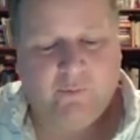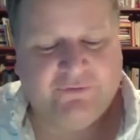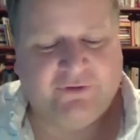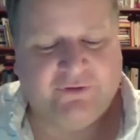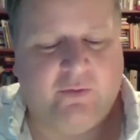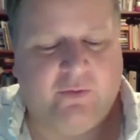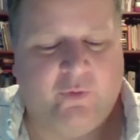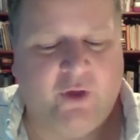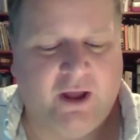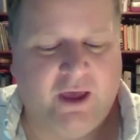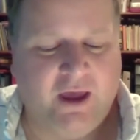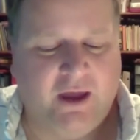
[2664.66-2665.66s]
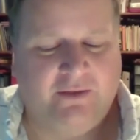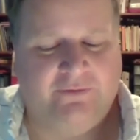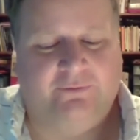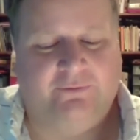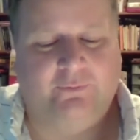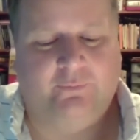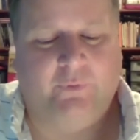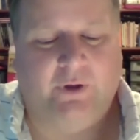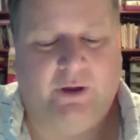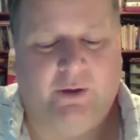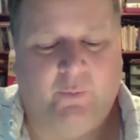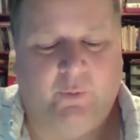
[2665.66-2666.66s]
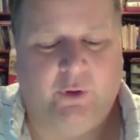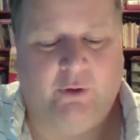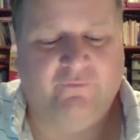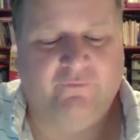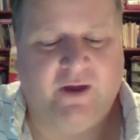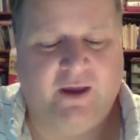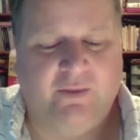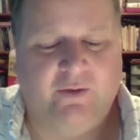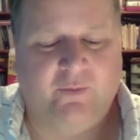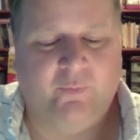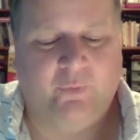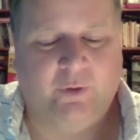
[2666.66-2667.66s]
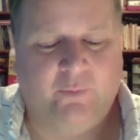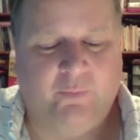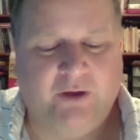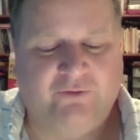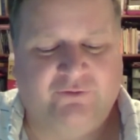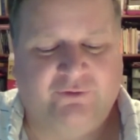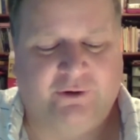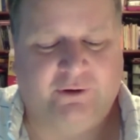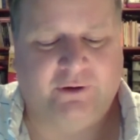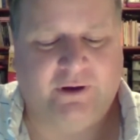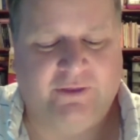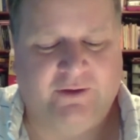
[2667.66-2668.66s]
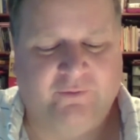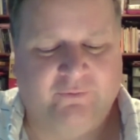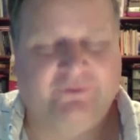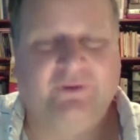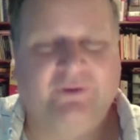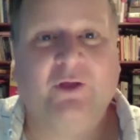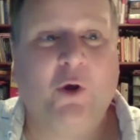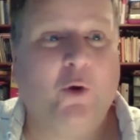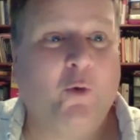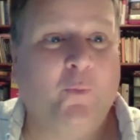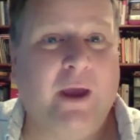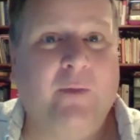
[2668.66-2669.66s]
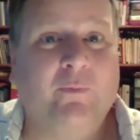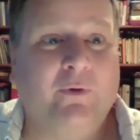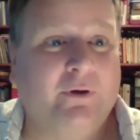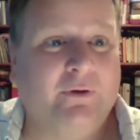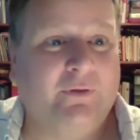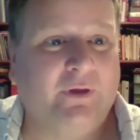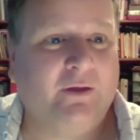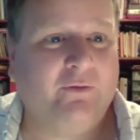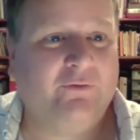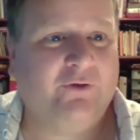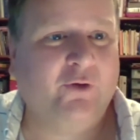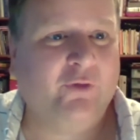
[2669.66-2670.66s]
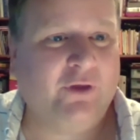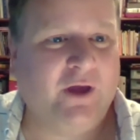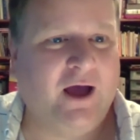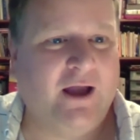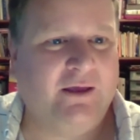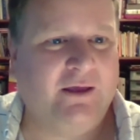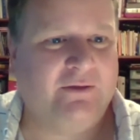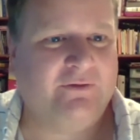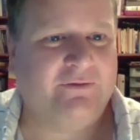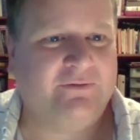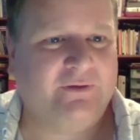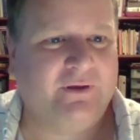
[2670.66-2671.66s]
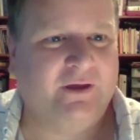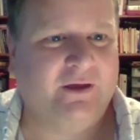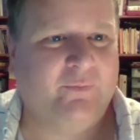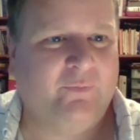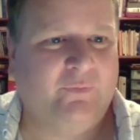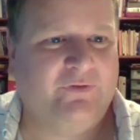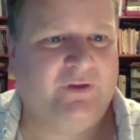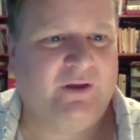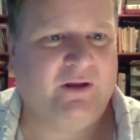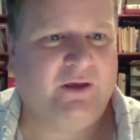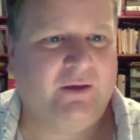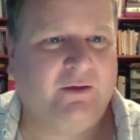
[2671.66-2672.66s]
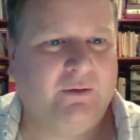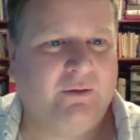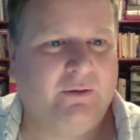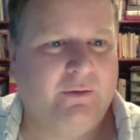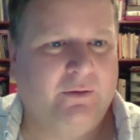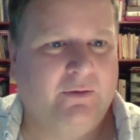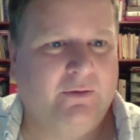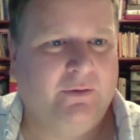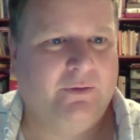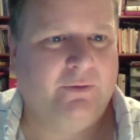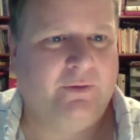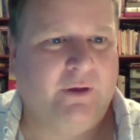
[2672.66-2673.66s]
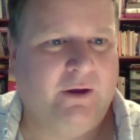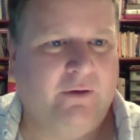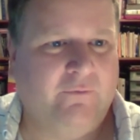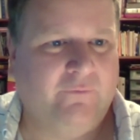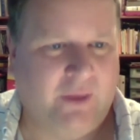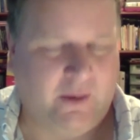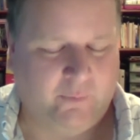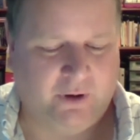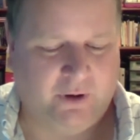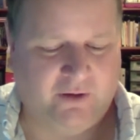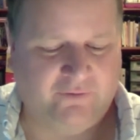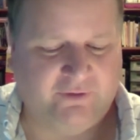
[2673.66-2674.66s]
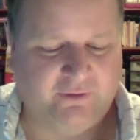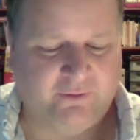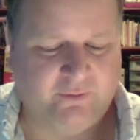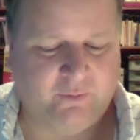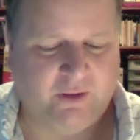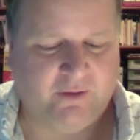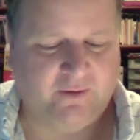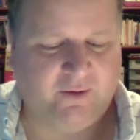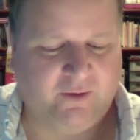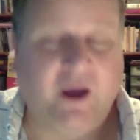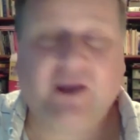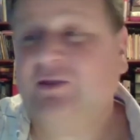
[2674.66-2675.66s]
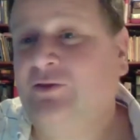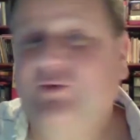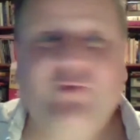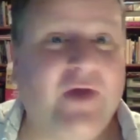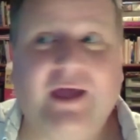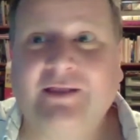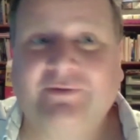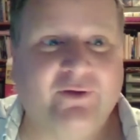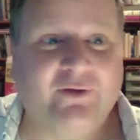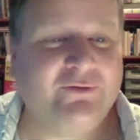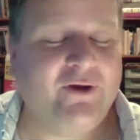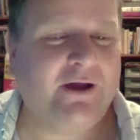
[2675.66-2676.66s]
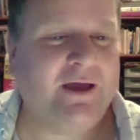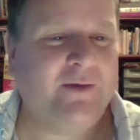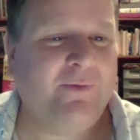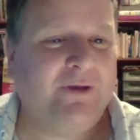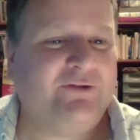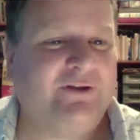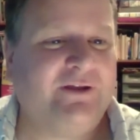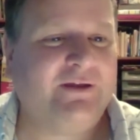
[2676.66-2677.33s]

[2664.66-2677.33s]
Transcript: I had thought ahead to, find the picture. I think it was in the local paper that showed the audience seating there for that production, but I didn't do that, so sorry I mentioned it.